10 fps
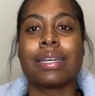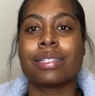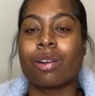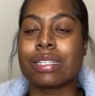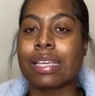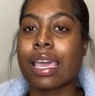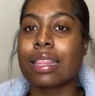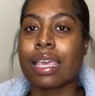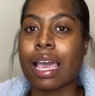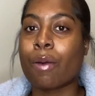so the second
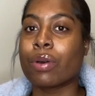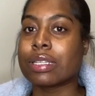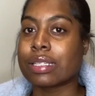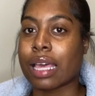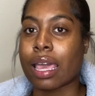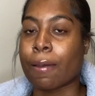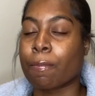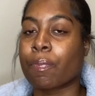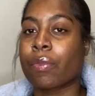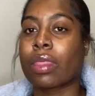thing I would say
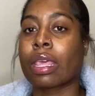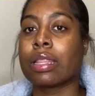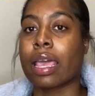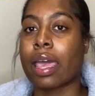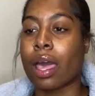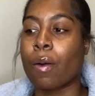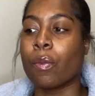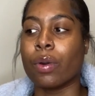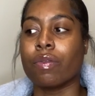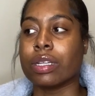that help
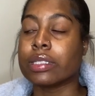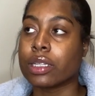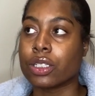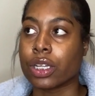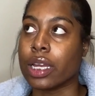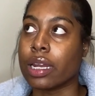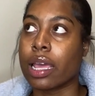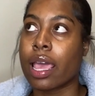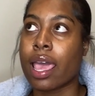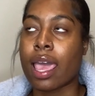with retention
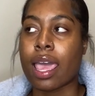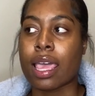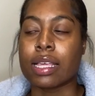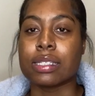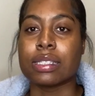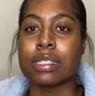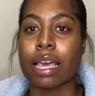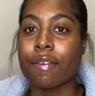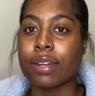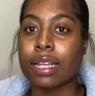is
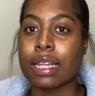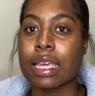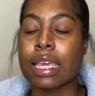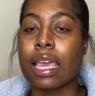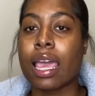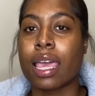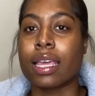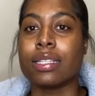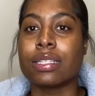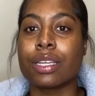definitely
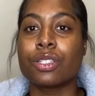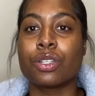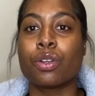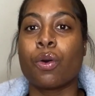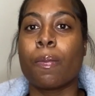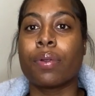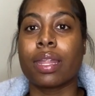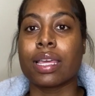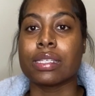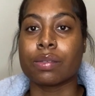intentional
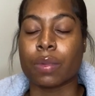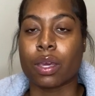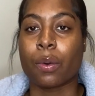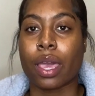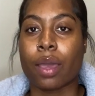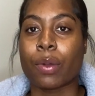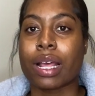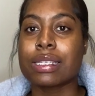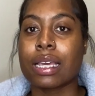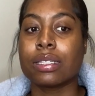placement. Okay, when I
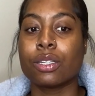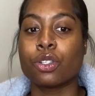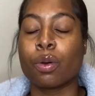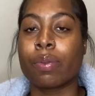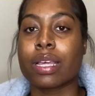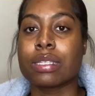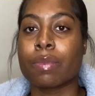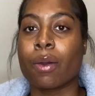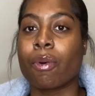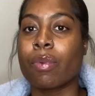say intentional
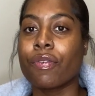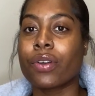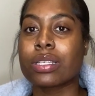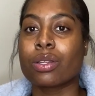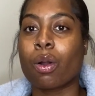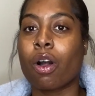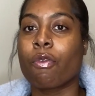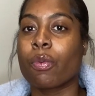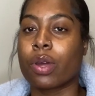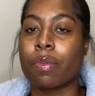placement, when we first start
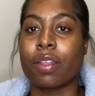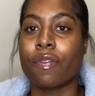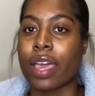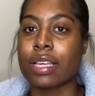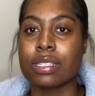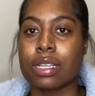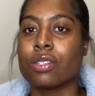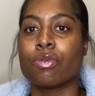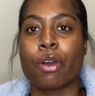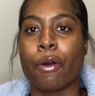off, we want to be the fastest. We